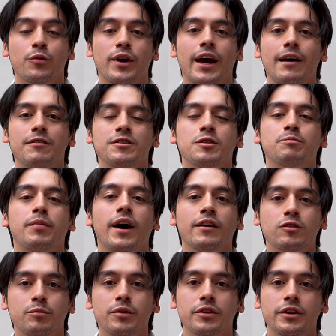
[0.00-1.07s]
that we have is the
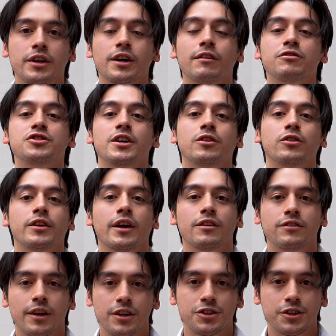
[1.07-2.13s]
possibility of
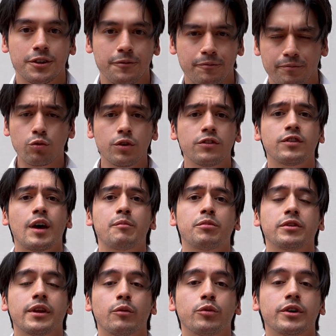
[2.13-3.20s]
generalization. Through a
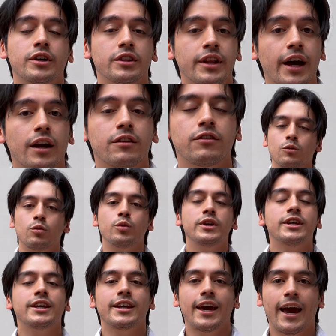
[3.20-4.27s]
sample that we collect,
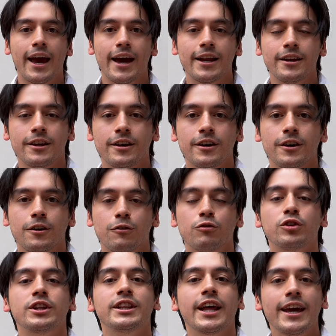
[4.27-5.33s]
we can
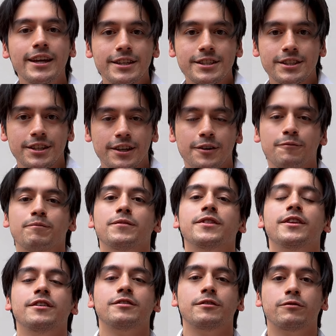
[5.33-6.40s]
relate this